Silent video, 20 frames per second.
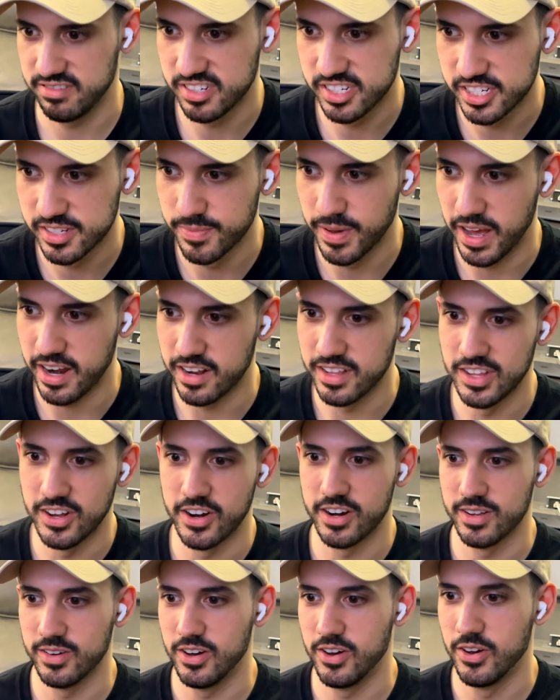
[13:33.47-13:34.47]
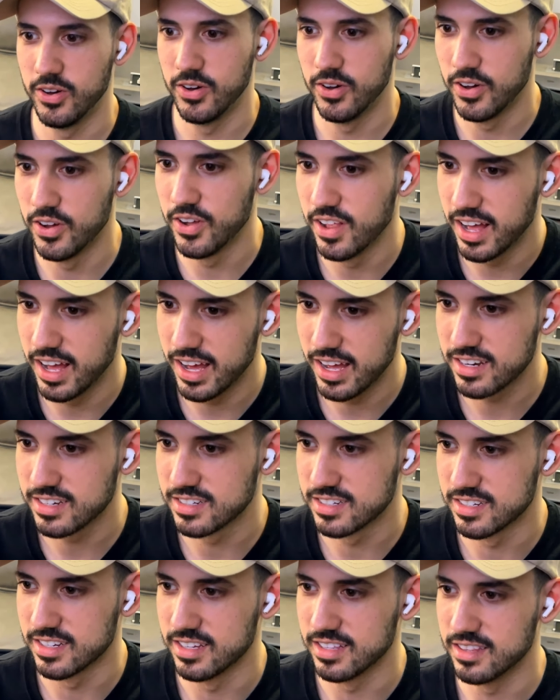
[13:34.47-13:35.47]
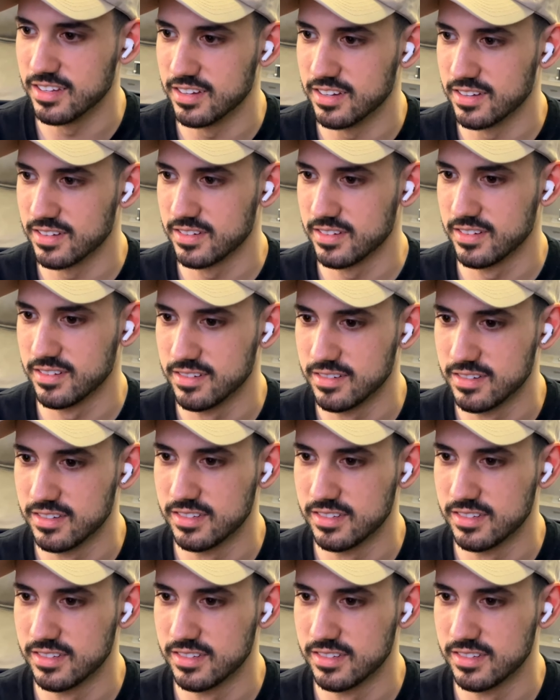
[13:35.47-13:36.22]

about to learn a whole lot of shit, though. Huh?